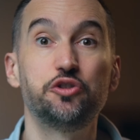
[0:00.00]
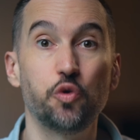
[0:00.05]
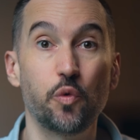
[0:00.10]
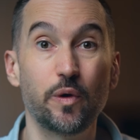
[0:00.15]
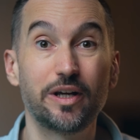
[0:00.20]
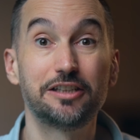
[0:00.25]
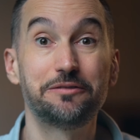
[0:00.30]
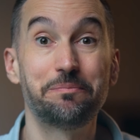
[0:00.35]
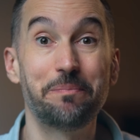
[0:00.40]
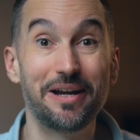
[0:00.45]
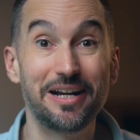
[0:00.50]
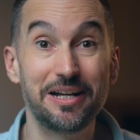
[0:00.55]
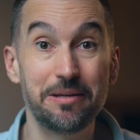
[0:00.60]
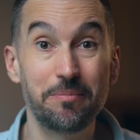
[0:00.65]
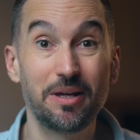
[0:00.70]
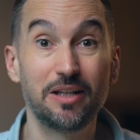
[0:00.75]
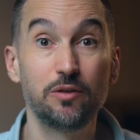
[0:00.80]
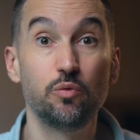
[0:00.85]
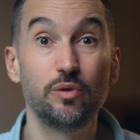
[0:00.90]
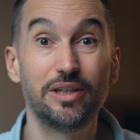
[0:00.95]
to
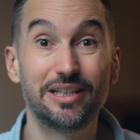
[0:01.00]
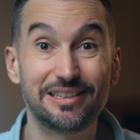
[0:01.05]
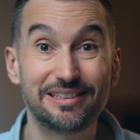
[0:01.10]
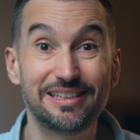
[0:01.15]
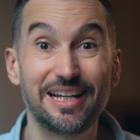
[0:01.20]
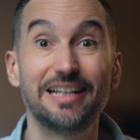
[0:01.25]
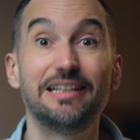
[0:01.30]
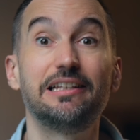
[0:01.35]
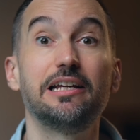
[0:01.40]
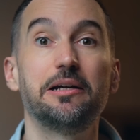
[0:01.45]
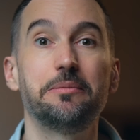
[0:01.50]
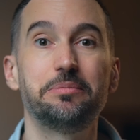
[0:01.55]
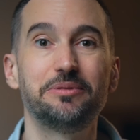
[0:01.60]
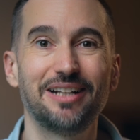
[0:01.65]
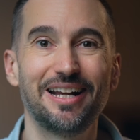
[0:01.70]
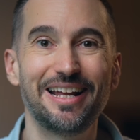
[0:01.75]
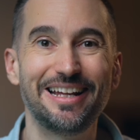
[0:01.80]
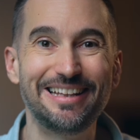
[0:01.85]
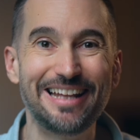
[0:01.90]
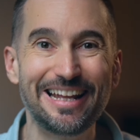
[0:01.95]
experiment with setups
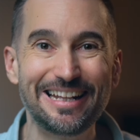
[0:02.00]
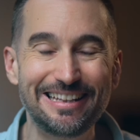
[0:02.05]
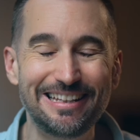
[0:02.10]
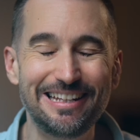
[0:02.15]
like the